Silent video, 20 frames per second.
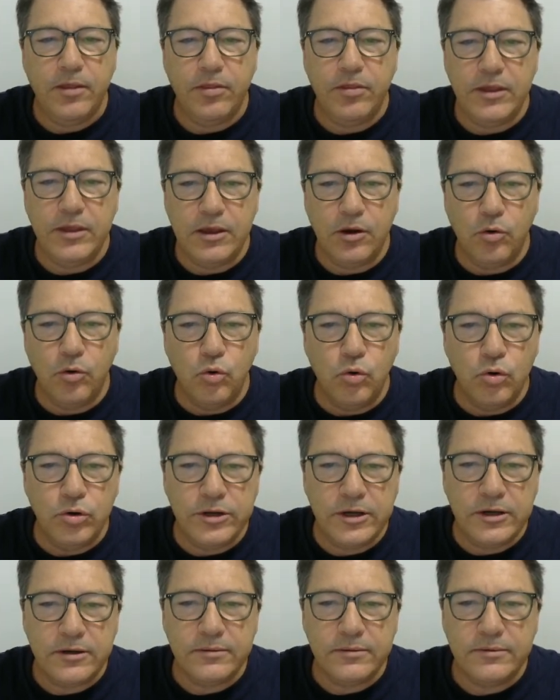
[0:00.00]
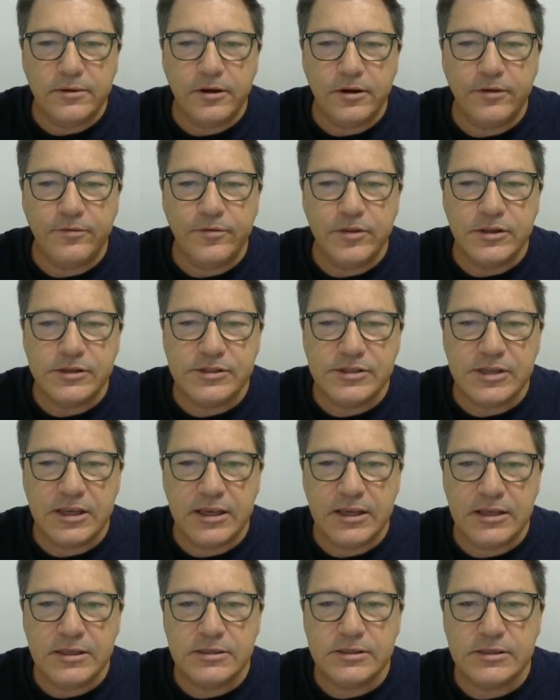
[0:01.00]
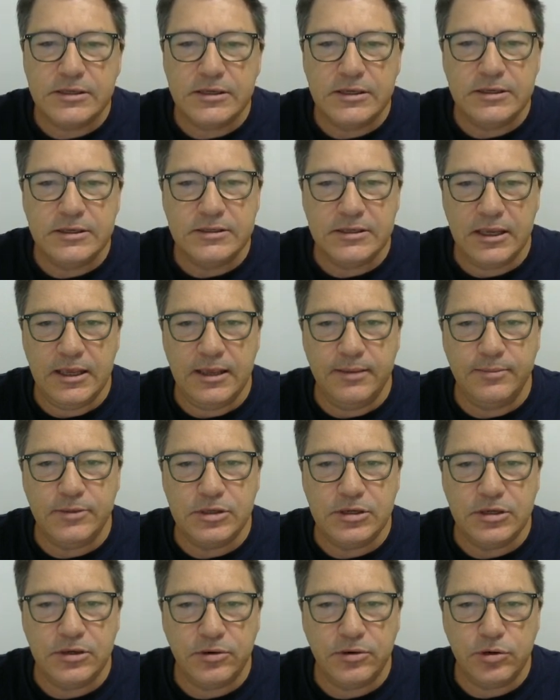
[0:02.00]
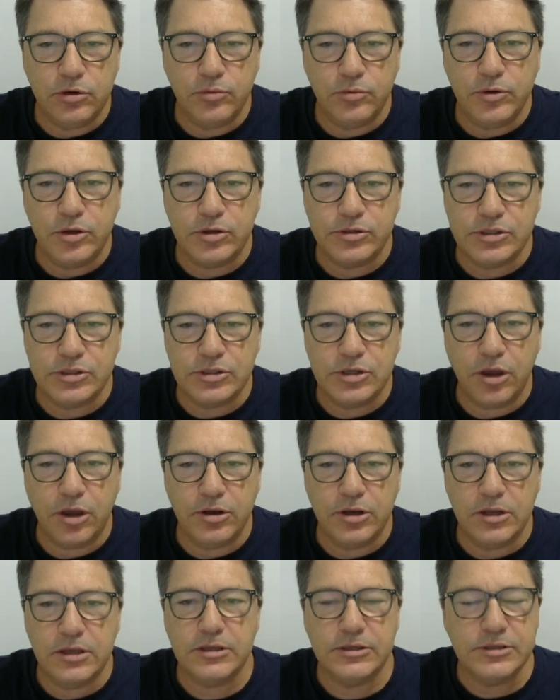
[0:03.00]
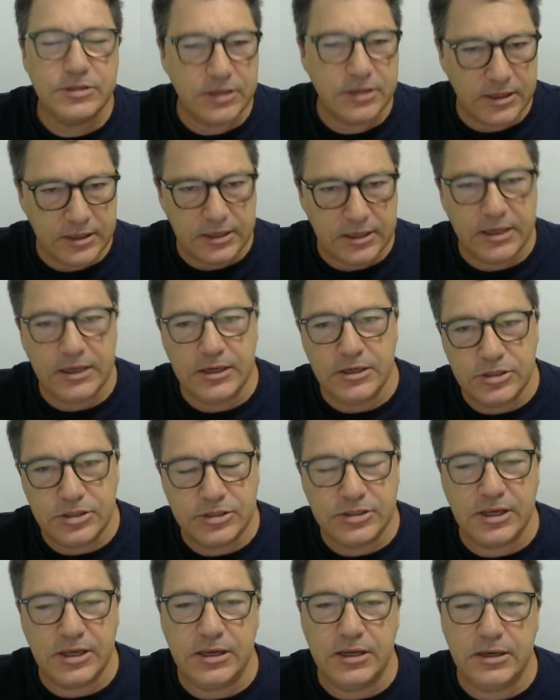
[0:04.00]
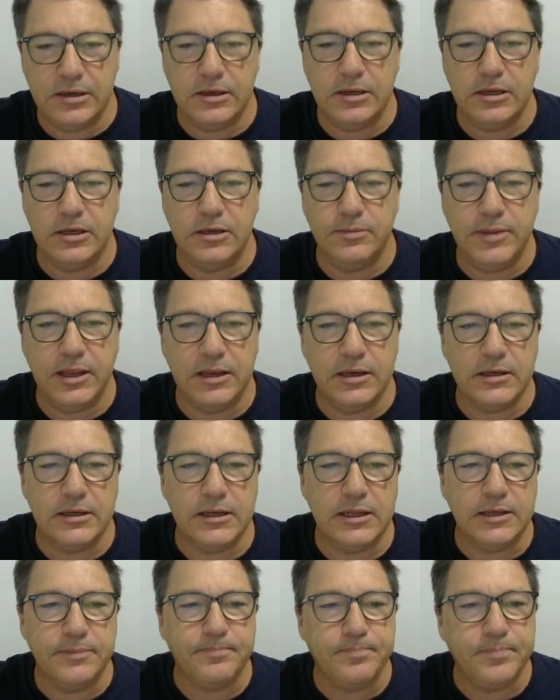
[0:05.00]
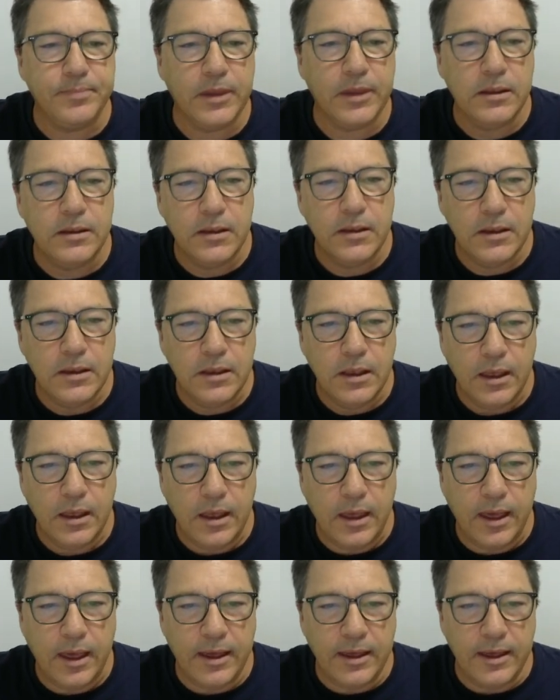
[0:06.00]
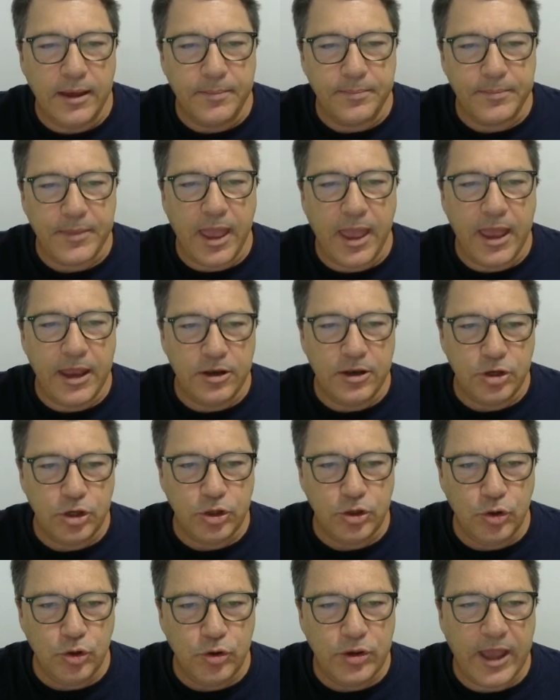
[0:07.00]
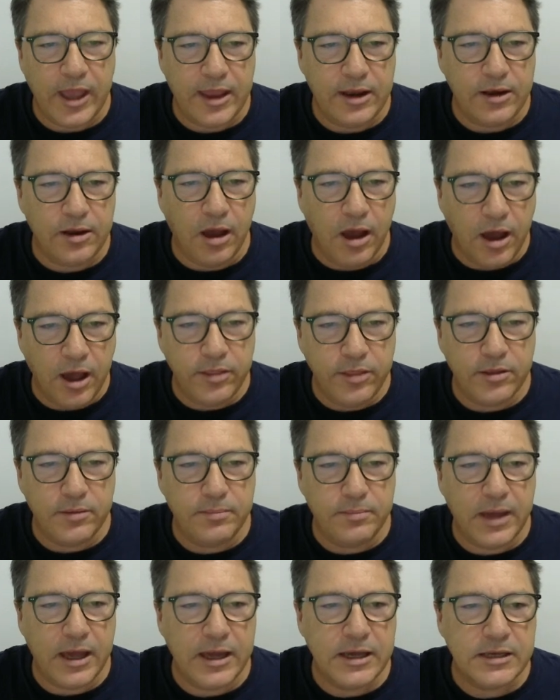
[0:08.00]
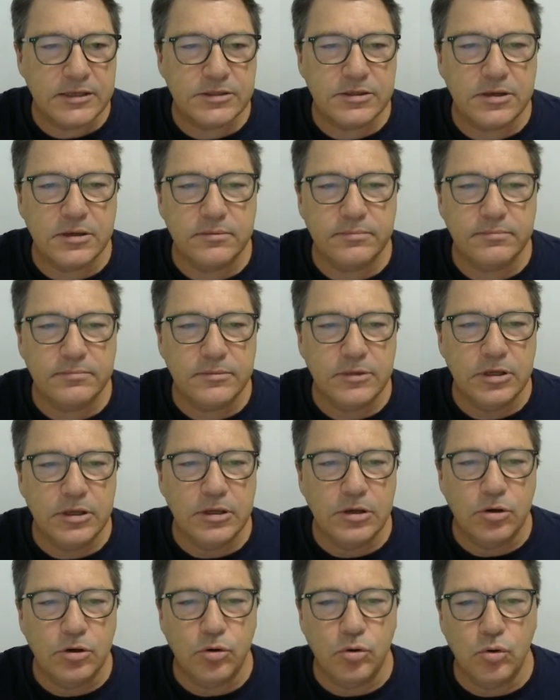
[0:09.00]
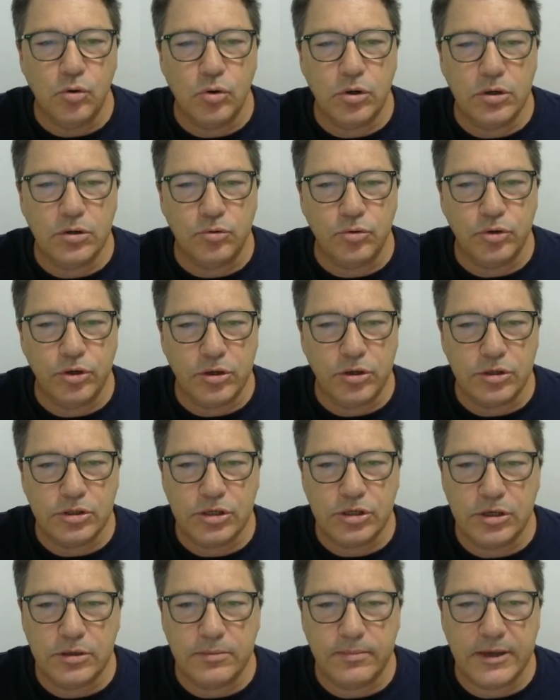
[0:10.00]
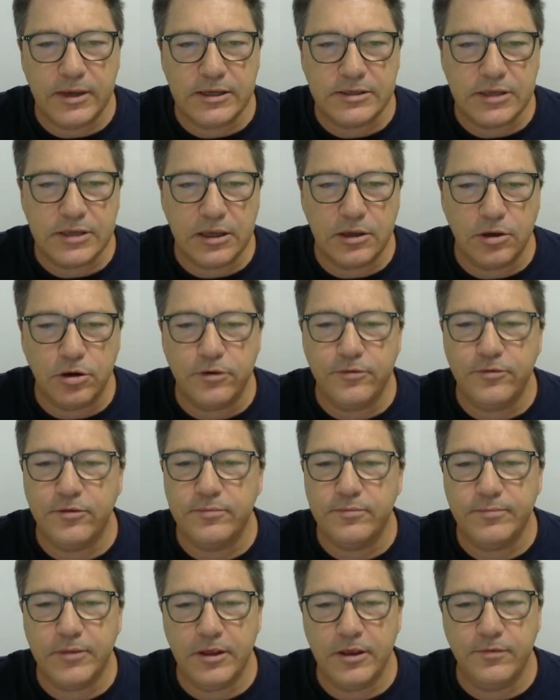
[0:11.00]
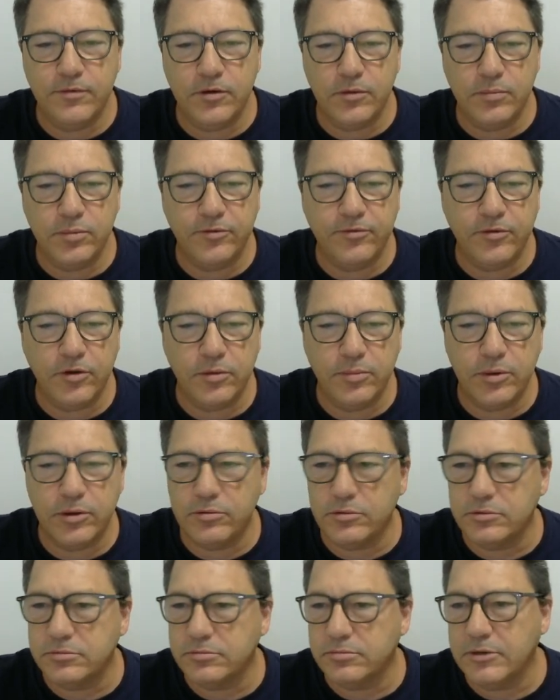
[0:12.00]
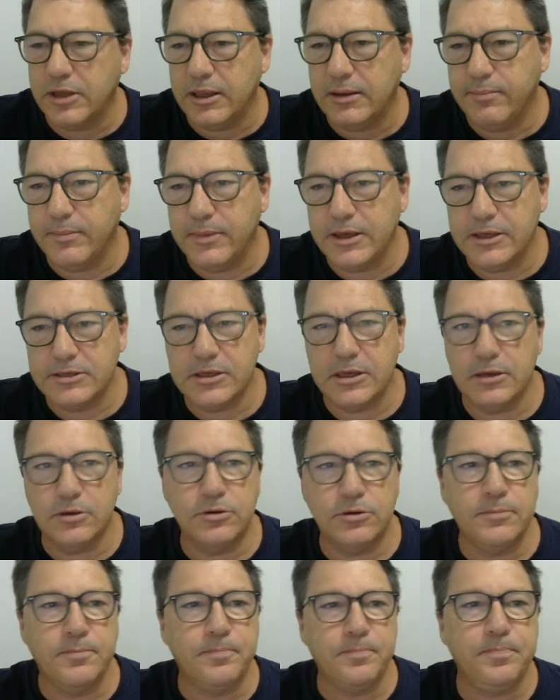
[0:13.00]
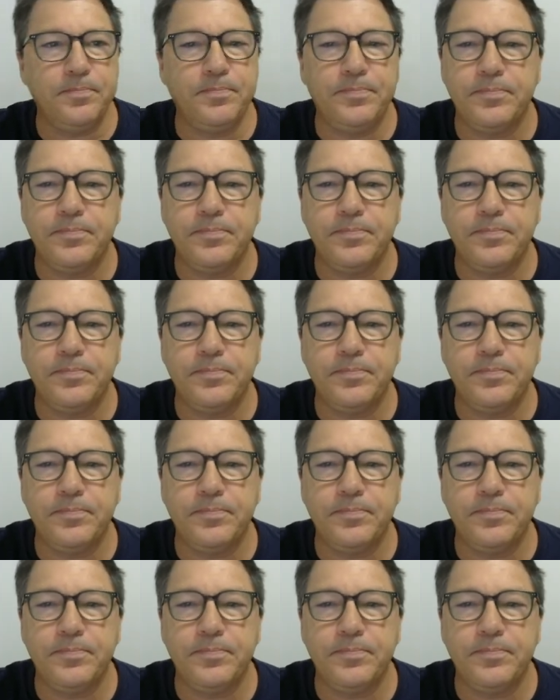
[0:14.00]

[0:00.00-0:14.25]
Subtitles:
the order of the scenes is immaterial because it's going to consider each scene independently. And you can either mask or you can turn masking off if you prefer, but we'll keep masking on.